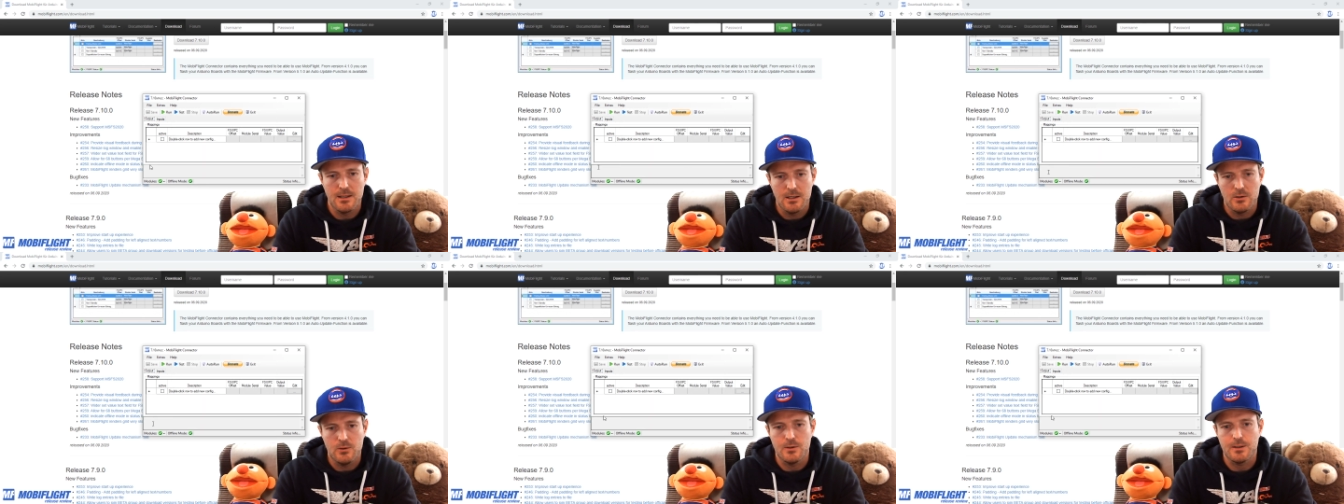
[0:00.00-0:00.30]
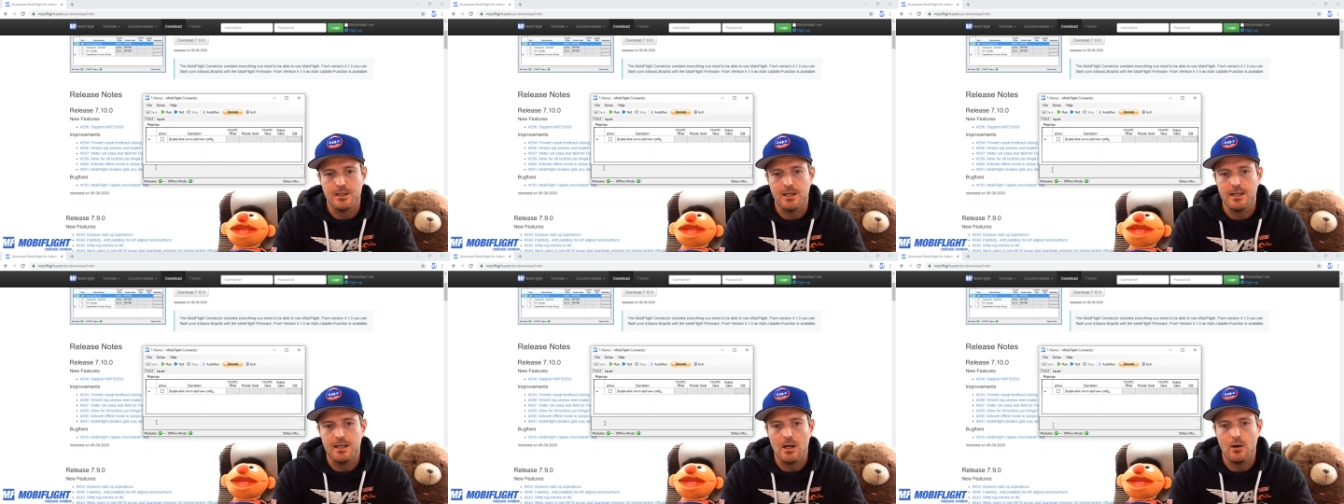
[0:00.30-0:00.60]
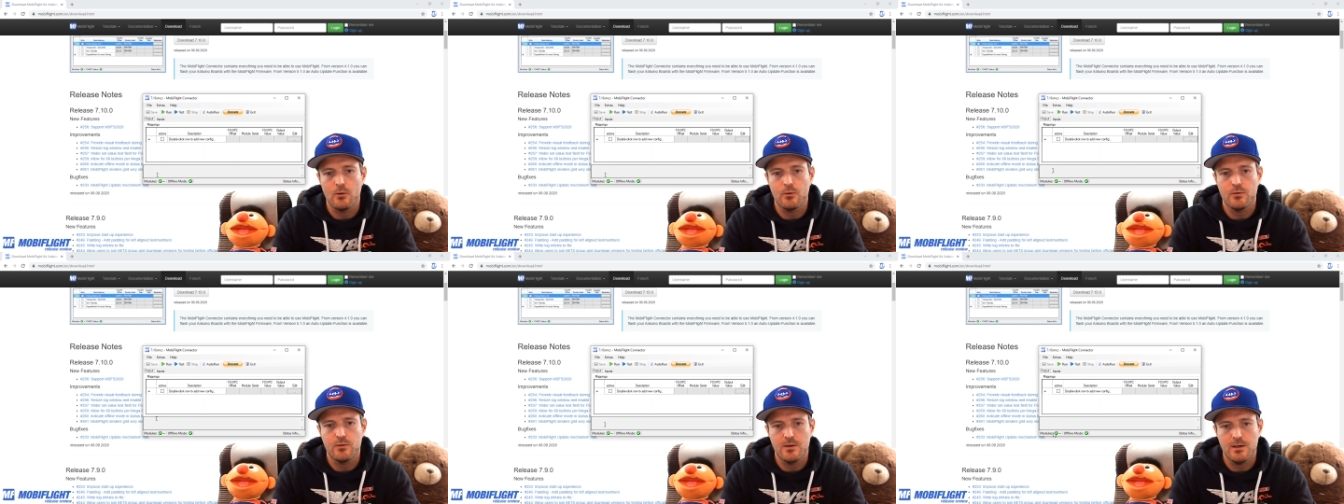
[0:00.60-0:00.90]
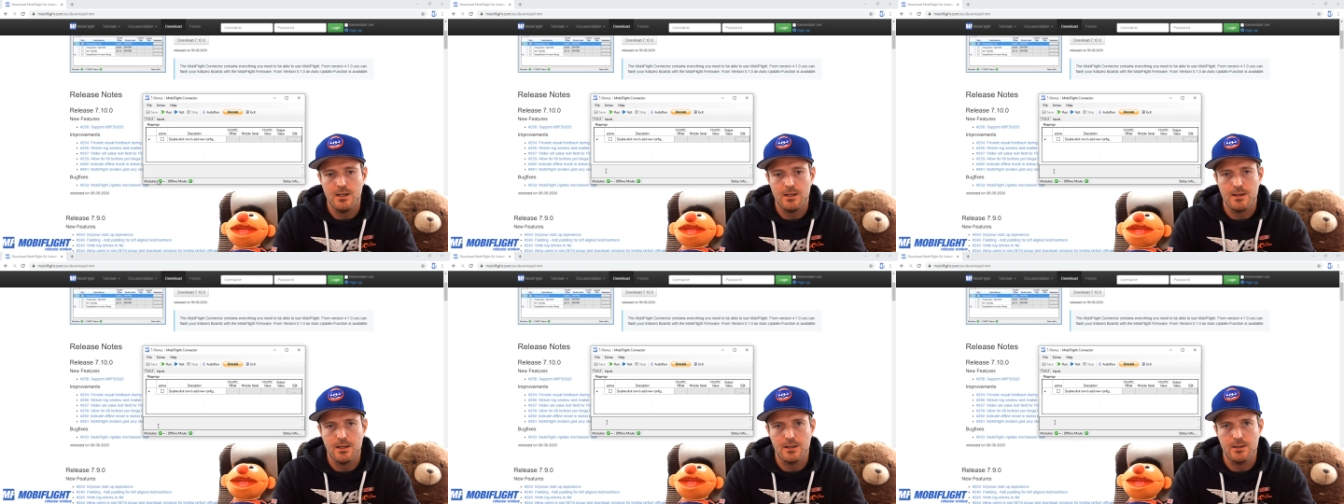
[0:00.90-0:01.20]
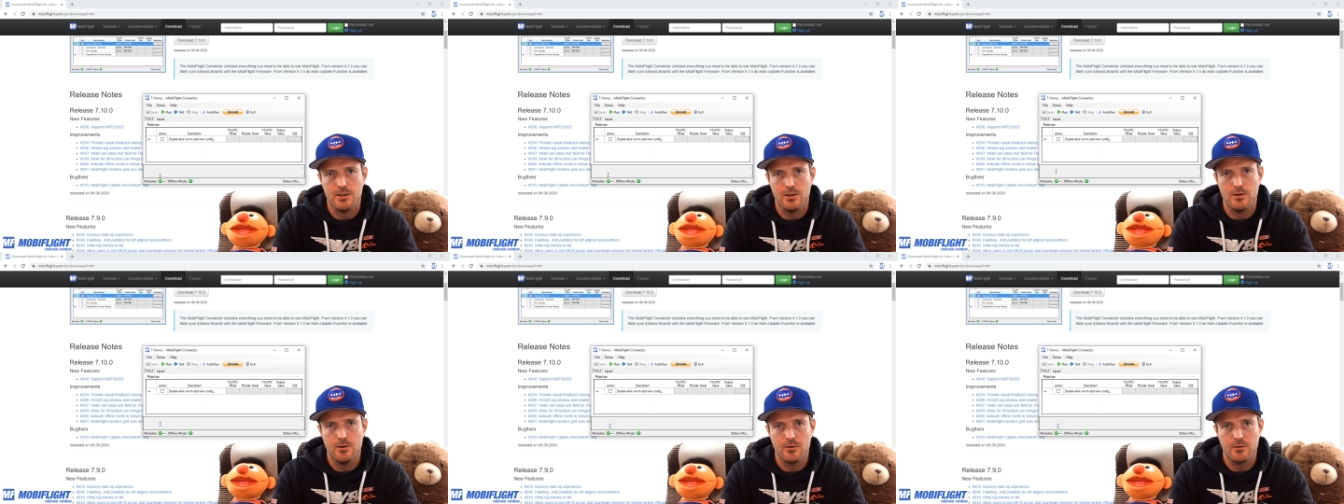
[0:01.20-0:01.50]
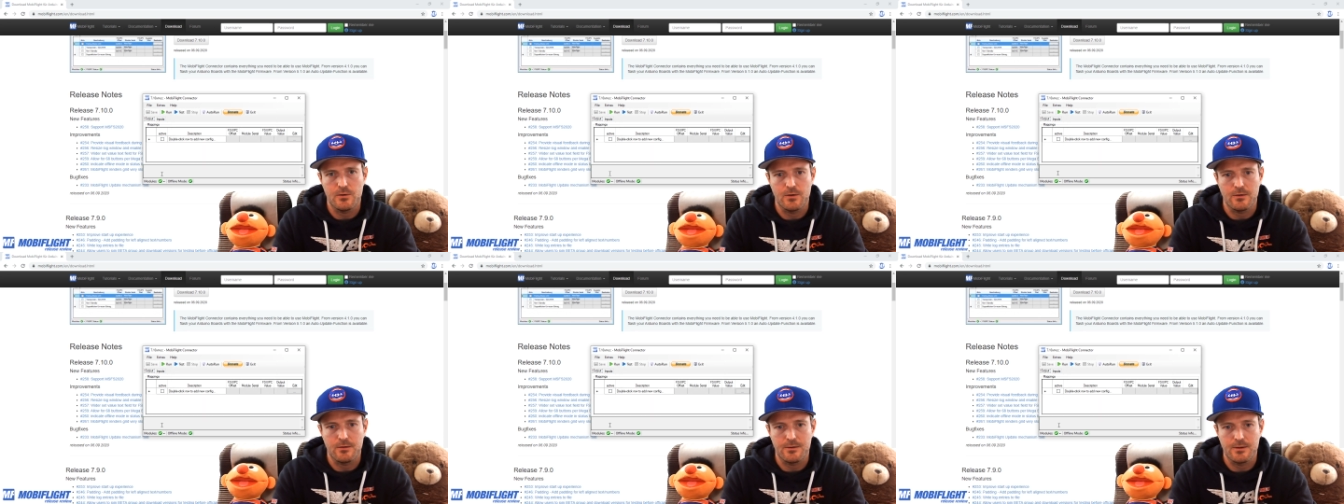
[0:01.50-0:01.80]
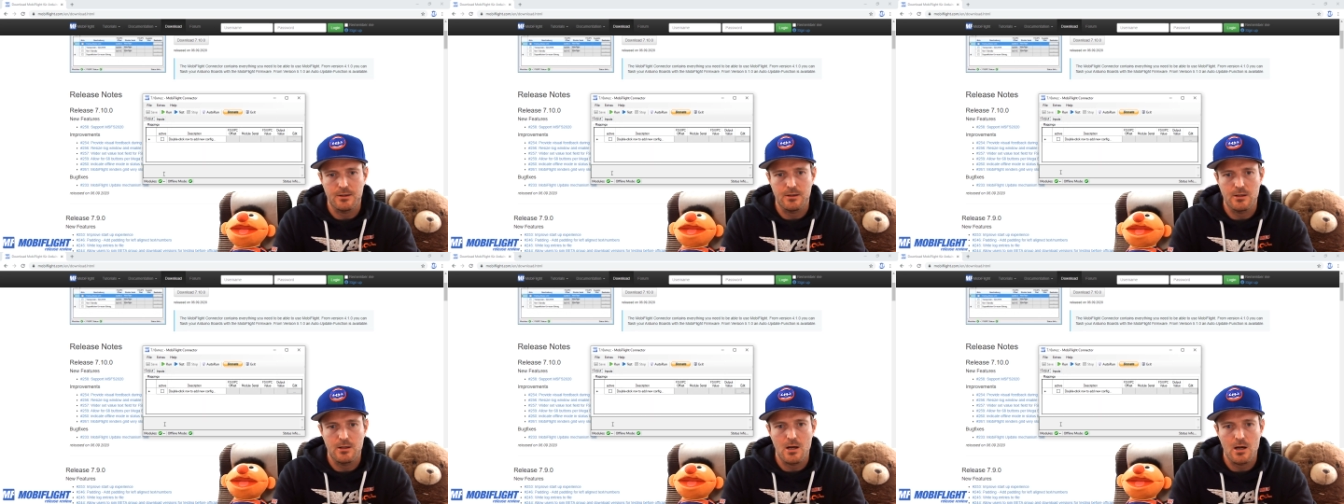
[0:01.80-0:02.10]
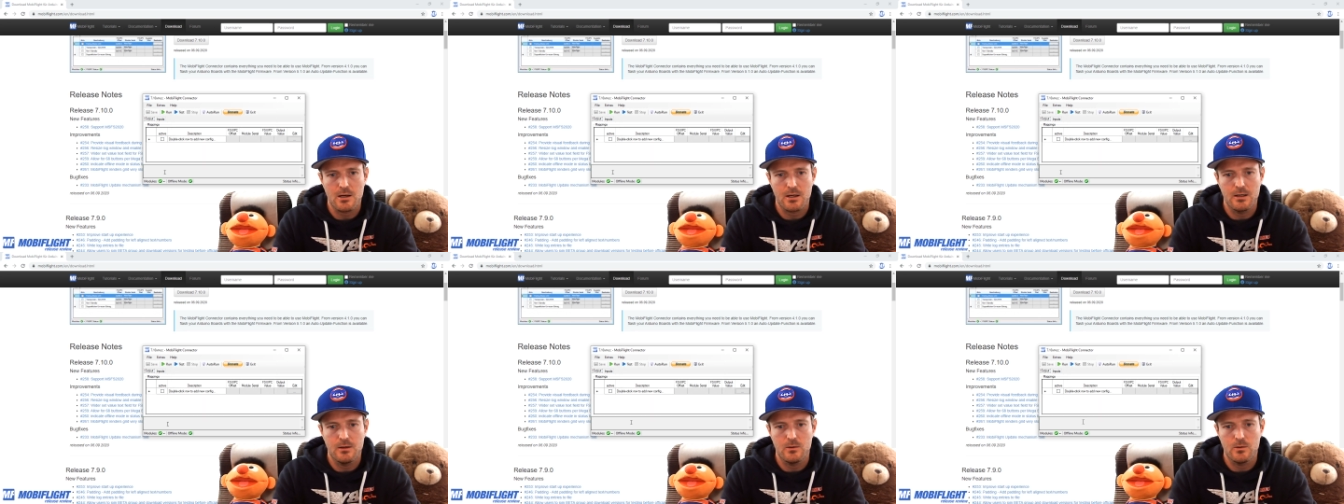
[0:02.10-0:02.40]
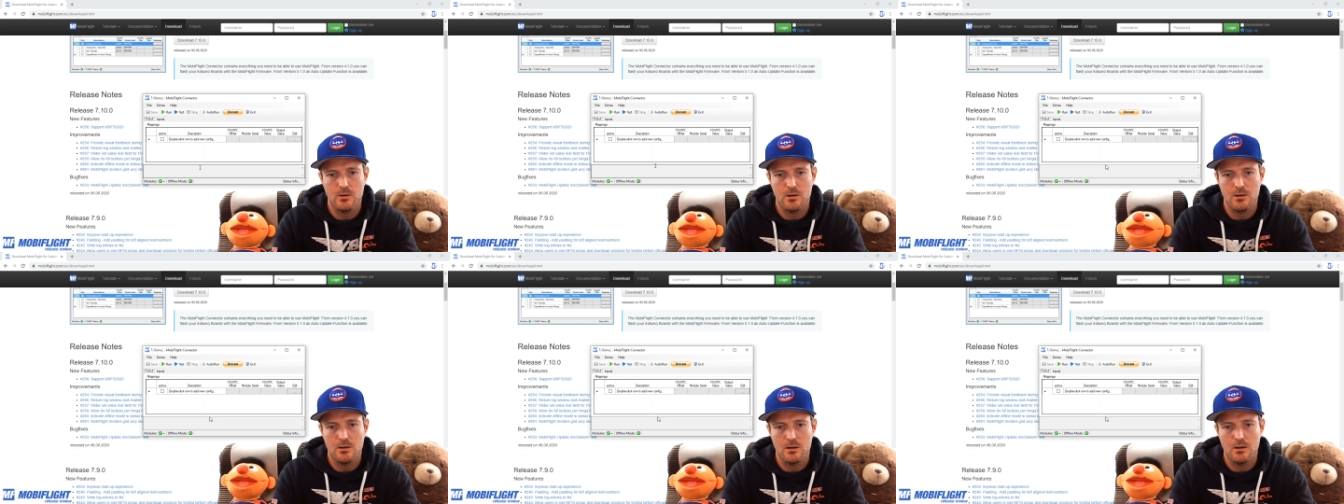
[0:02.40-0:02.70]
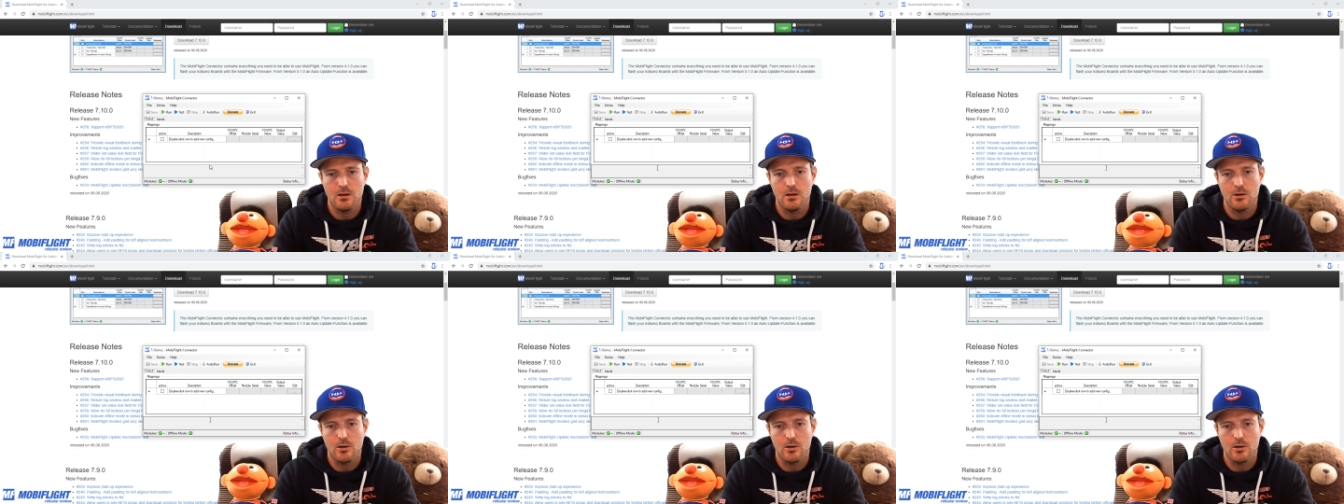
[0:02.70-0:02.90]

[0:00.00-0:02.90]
you can now see that there's this little login uh,